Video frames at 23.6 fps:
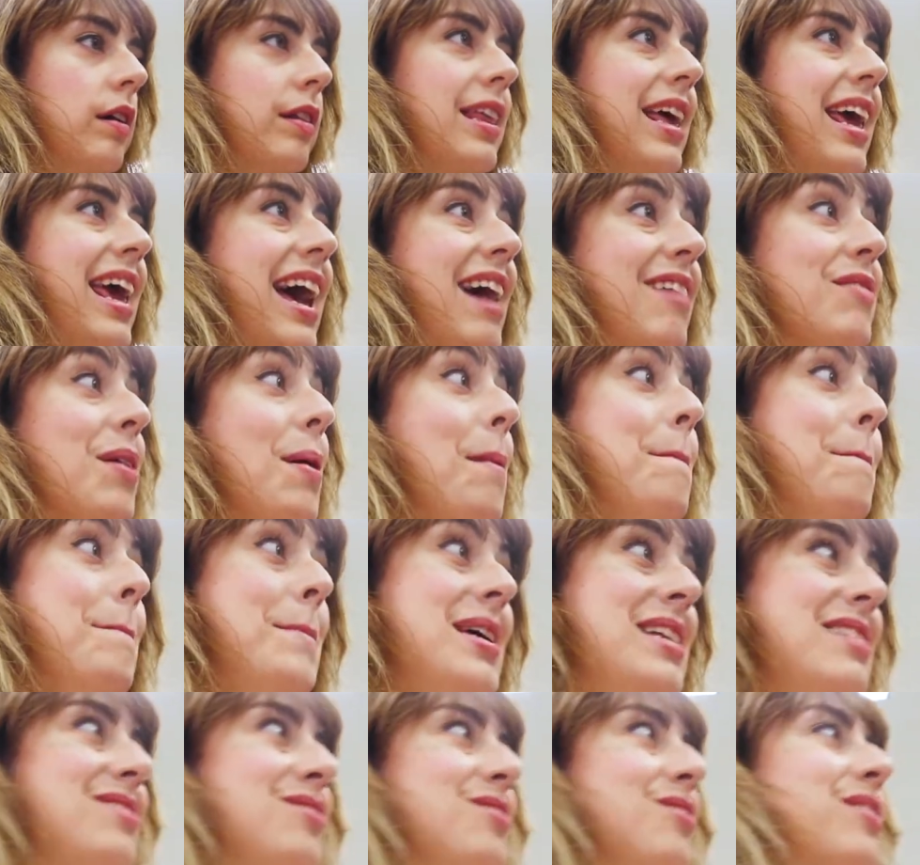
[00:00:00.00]
They have
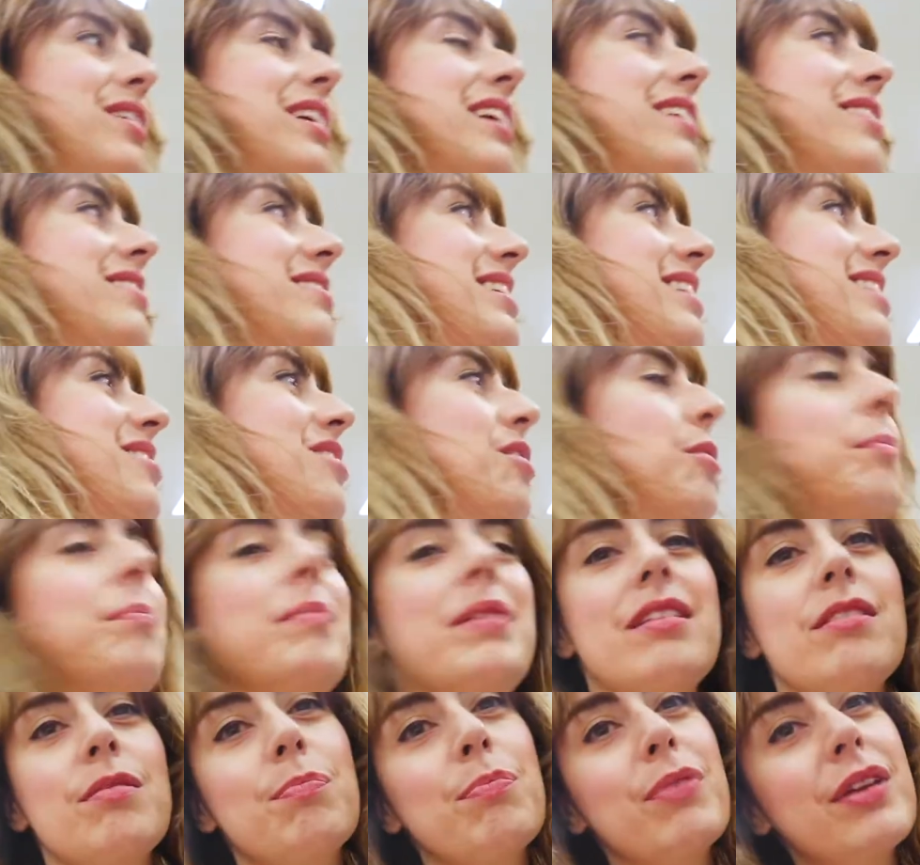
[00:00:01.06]
mint Oreos, and you know
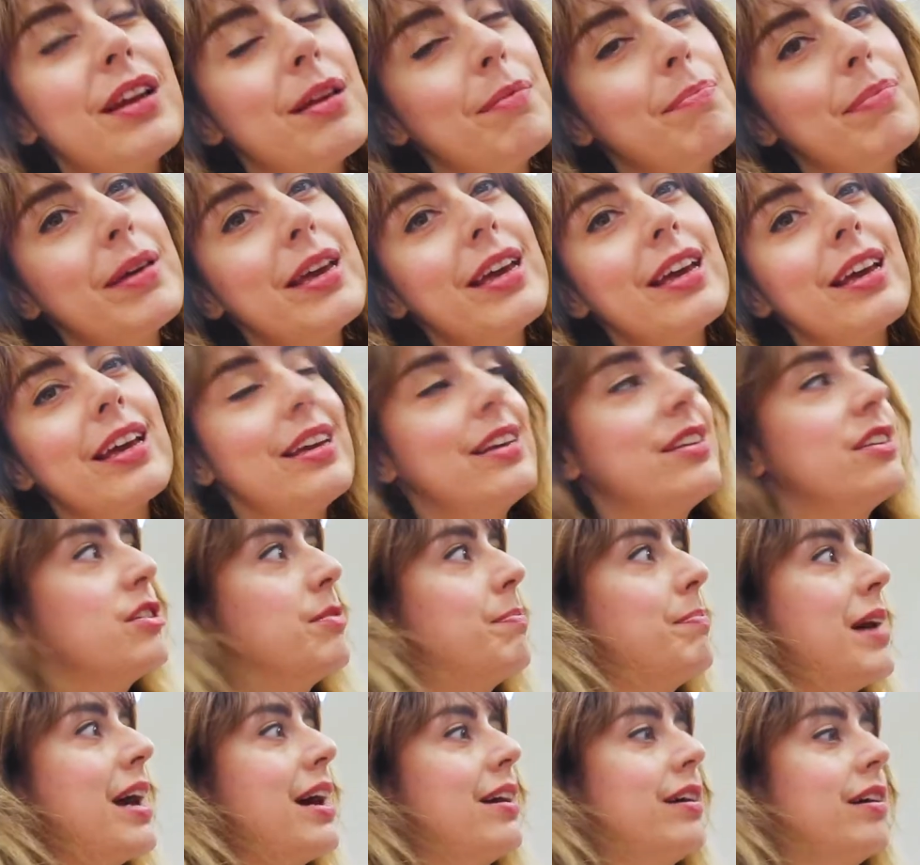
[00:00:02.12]
mint's pretty big in
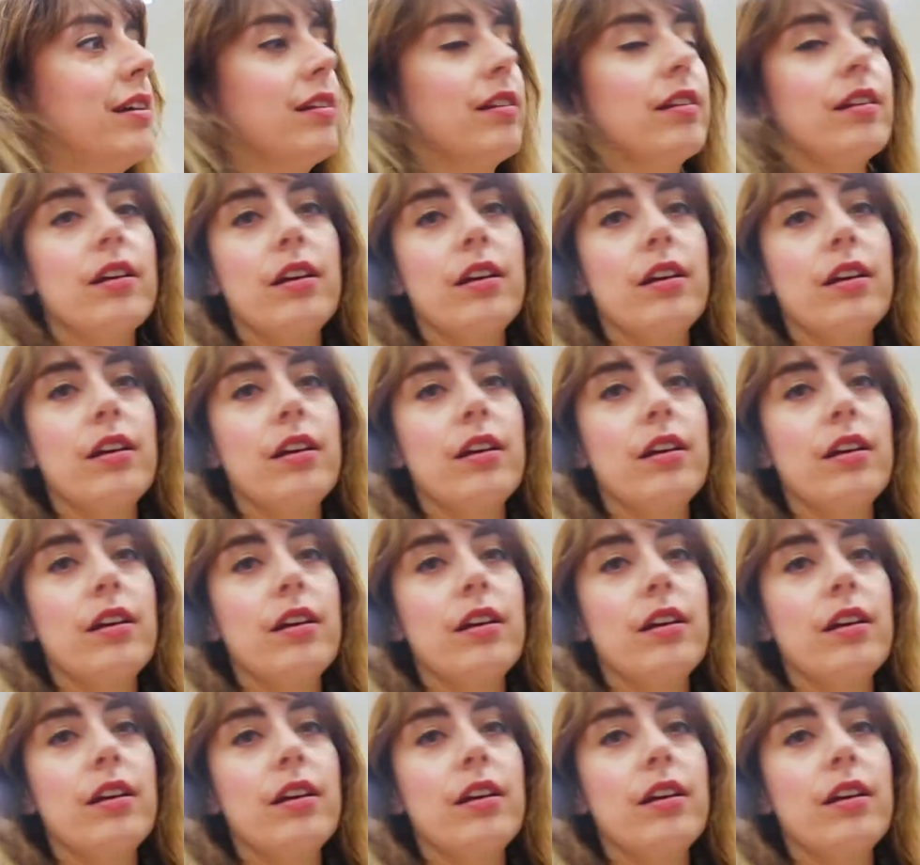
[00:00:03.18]
Japan